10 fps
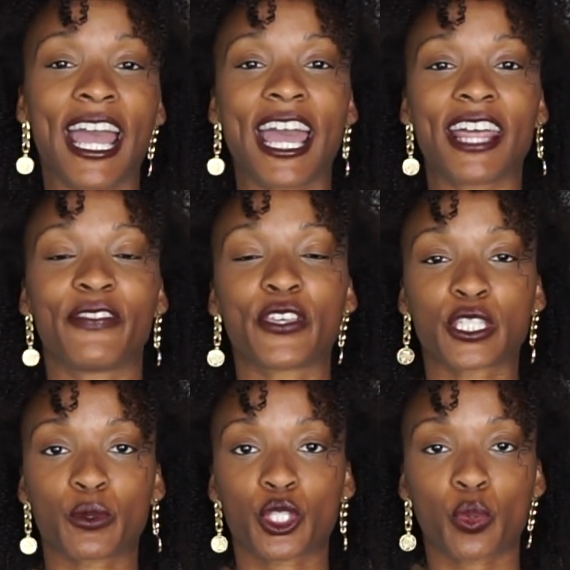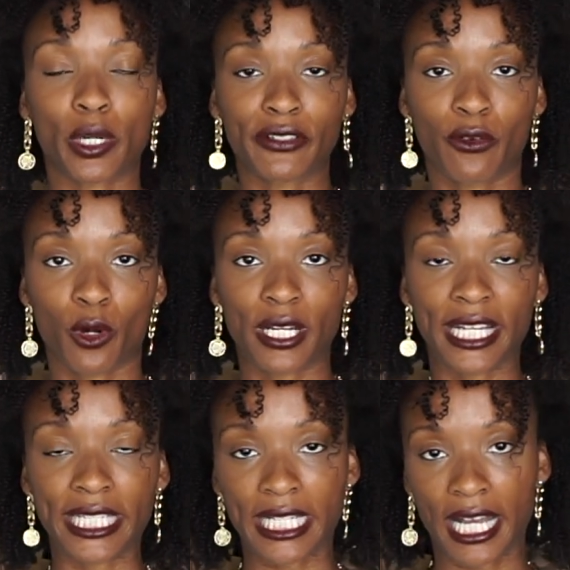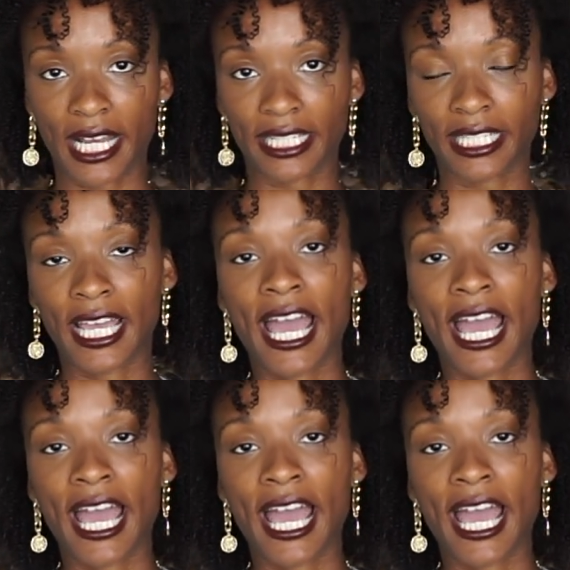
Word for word: and this was $24.99.